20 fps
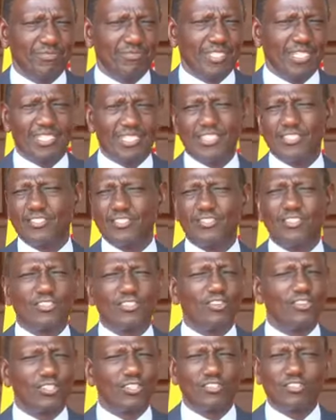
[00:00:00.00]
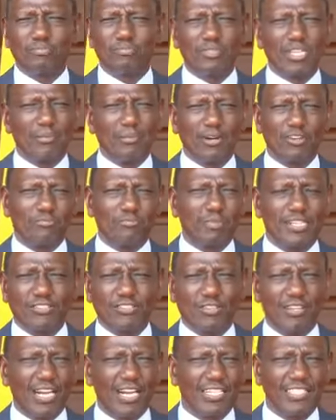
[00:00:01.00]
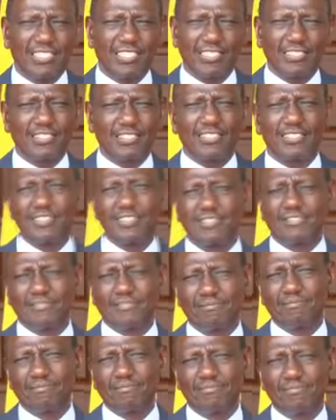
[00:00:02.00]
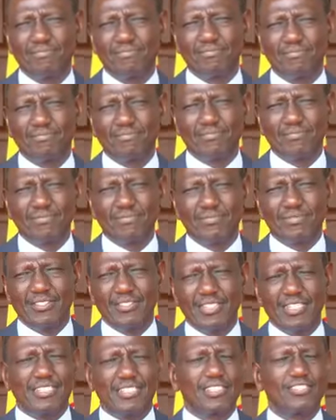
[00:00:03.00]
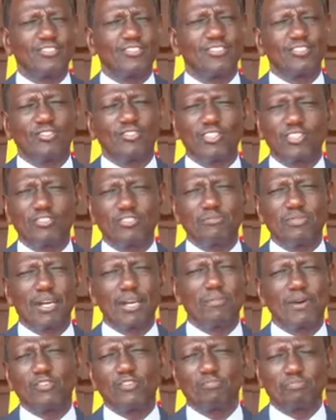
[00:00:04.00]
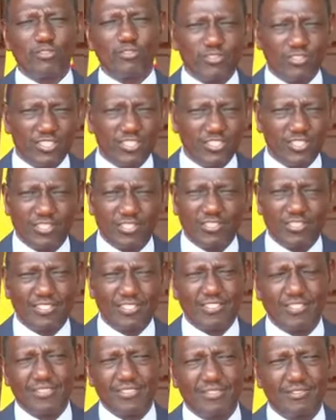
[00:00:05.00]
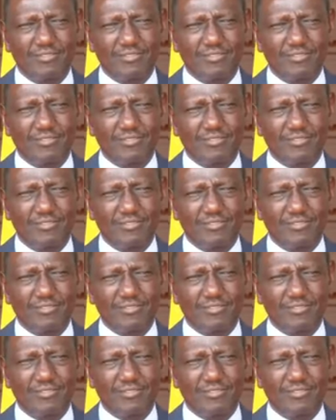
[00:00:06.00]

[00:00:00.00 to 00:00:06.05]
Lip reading: It is not going to be about personalities. It is not going to be about positions.